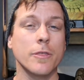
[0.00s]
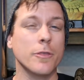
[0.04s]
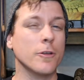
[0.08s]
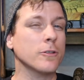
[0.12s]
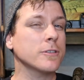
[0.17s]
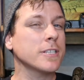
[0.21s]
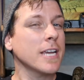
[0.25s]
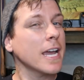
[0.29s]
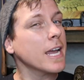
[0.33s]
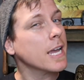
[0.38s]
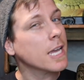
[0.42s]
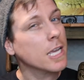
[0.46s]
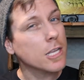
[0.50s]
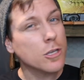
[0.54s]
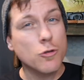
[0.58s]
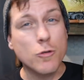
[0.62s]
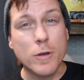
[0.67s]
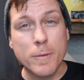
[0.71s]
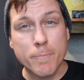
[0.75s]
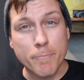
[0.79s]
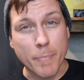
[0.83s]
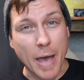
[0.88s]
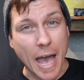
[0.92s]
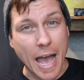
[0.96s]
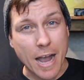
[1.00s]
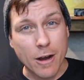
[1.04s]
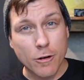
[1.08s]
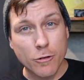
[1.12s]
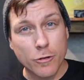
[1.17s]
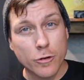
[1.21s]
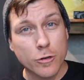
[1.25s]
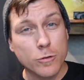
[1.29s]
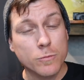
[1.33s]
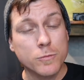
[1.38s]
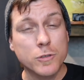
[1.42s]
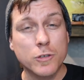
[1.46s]
They're taking you in
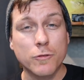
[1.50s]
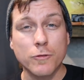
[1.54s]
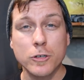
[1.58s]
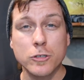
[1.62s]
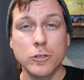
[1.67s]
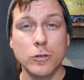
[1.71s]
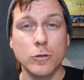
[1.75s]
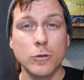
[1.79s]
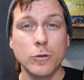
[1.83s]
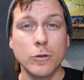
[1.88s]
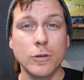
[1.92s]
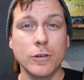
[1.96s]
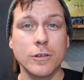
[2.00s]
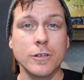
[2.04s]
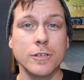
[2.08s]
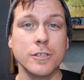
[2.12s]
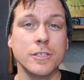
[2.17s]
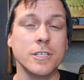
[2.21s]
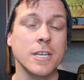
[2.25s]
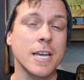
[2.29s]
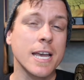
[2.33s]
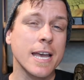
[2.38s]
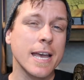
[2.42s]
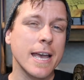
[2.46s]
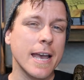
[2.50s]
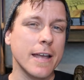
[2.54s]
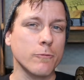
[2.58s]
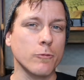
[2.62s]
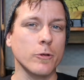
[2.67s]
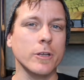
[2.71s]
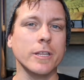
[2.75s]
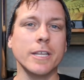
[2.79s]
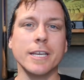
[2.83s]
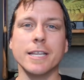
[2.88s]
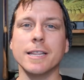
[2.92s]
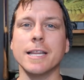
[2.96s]
back rooms for tours
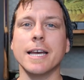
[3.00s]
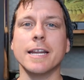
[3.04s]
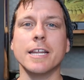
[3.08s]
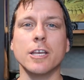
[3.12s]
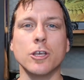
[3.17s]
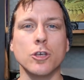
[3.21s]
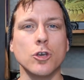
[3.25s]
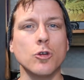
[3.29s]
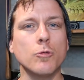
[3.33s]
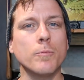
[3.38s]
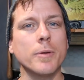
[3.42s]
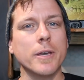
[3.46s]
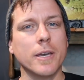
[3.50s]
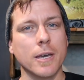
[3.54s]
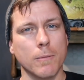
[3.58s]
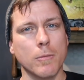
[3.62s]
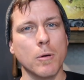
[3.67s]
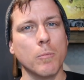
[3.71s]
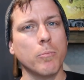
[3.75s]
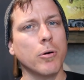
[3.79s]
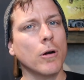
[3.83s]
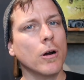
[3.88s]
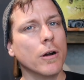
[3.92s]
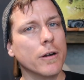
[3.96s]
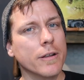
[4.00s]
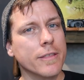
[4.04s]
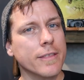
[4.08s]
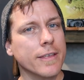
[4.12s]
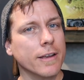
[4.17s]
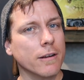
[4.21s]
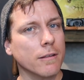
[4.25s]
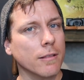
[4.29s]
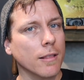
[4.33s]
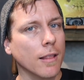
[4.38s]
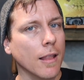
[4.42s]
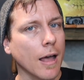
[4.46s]
and really letting you become a part of
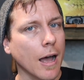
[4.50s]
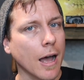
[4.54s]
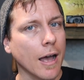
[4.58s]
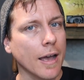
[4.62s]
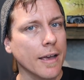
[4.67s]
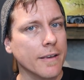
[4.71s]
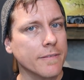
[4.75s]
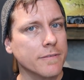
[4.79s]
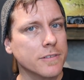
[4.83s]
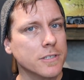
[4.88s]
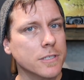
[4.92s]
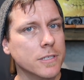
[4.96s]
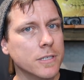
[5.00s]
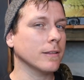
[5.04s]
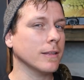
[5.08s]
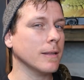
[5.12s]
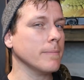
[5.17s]
their lives.